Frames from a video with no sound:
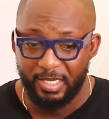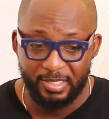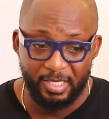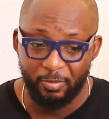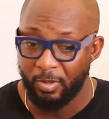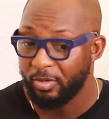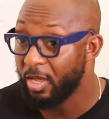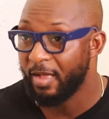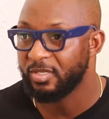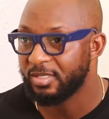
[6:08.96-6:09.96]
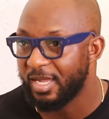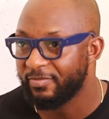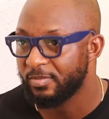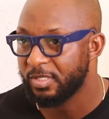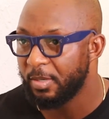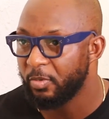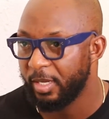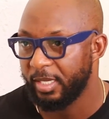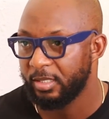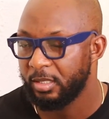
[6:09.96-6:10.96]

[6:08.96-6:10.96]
And he said, well, you have to start from somewhere.